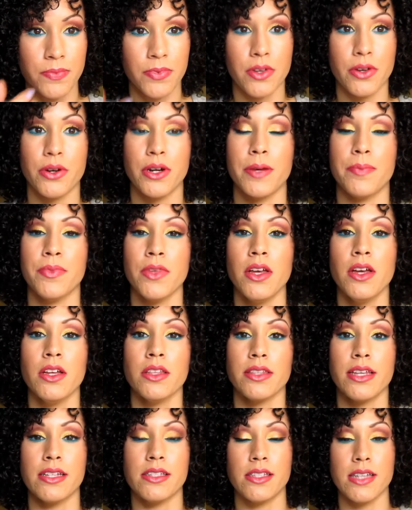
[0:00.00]
All right,
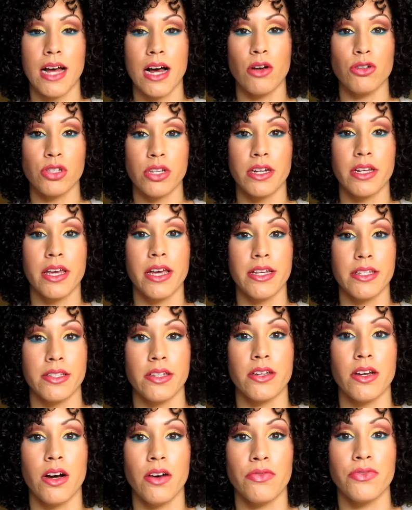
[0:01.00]
that's the outside
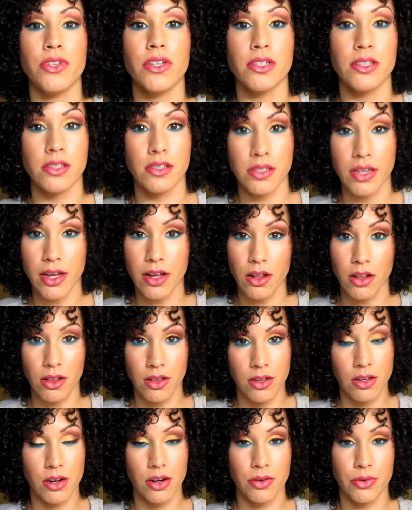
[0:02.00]
casing of the cell,
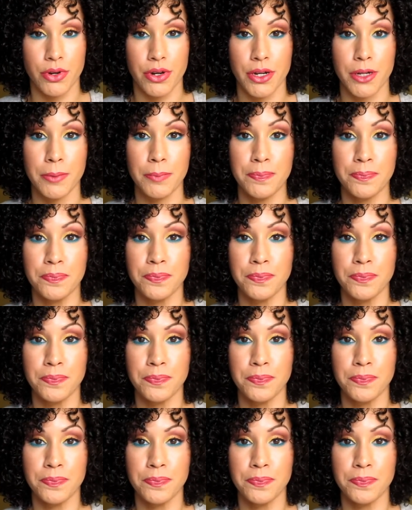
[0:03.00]
all right?